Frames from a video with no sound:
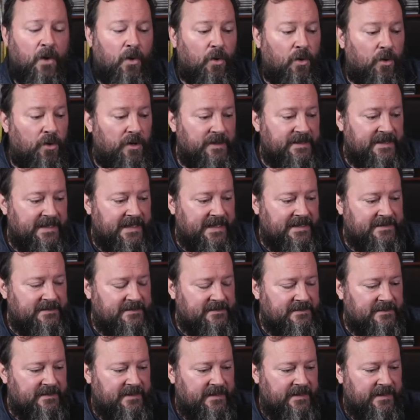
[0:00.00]
or
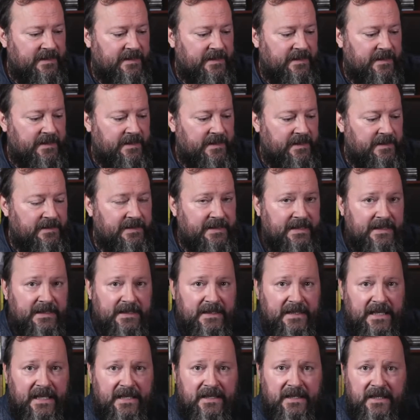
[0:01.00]
that uh,
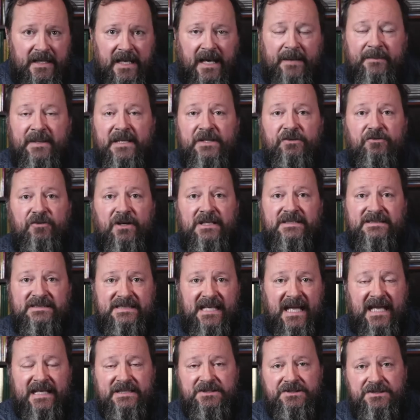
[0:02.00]
the economic
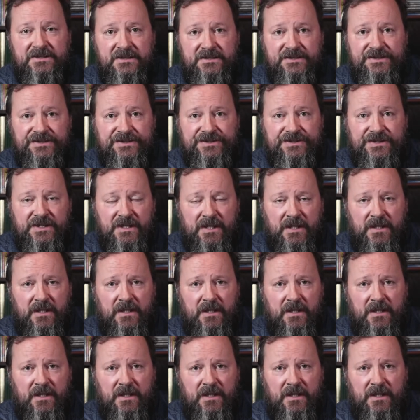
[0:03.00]
transactions